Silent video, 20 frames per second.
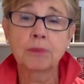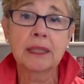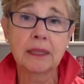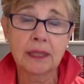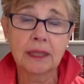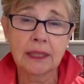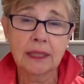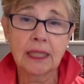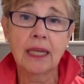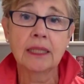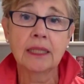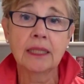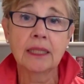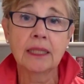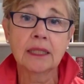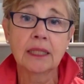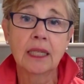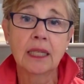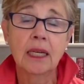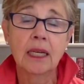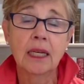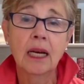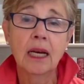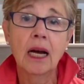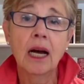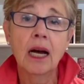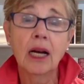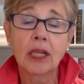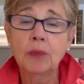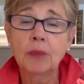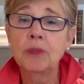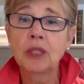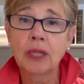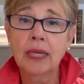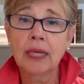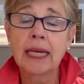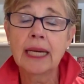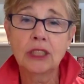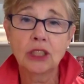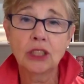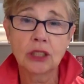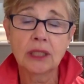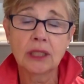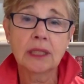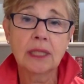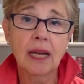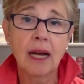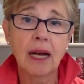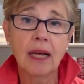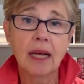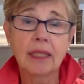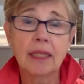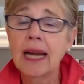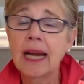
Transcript: concise uh, communication style.